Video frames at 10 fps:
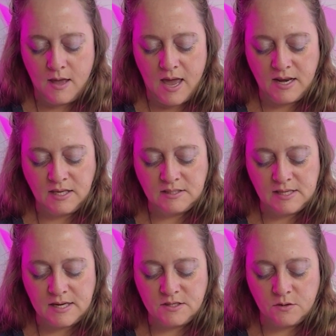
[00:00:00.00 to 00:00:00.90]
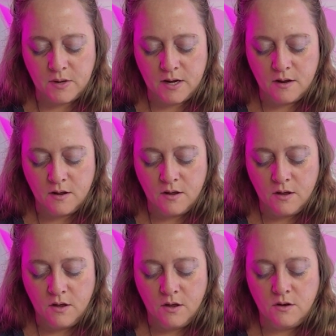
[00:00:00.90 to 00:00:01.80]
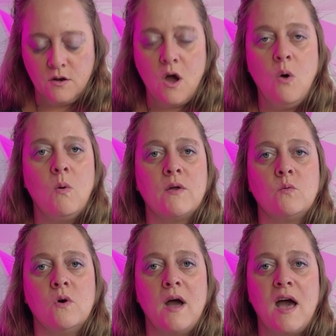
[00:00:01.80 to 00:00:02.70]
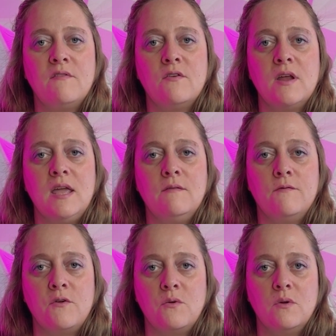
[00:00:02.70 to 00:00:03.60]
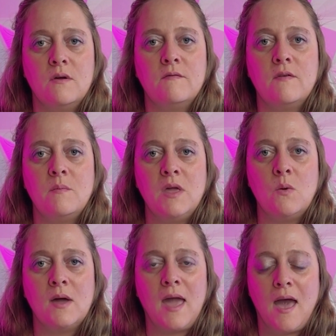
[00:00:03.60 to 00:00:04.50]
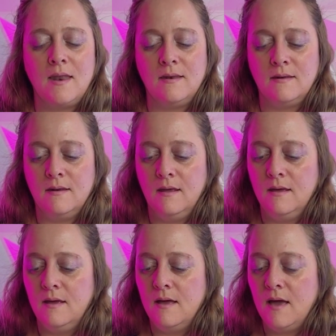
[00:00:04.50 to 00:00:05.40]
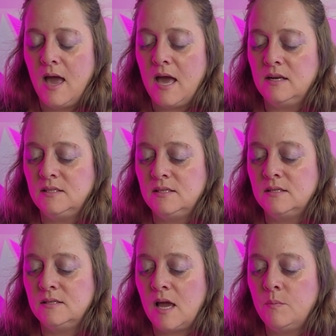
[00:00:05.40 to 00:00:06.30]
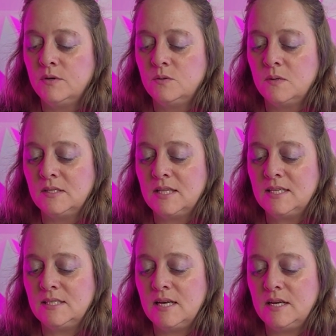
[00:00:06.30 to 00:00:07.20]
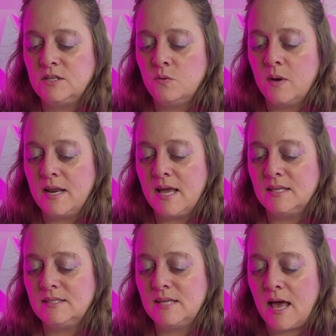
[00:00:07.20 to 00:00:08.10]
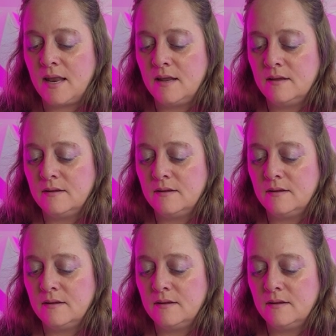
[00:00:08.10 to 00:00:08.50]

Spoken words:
And he said to it, "No one will ever eat fruit from you again." And his disciples were listening to what he had said.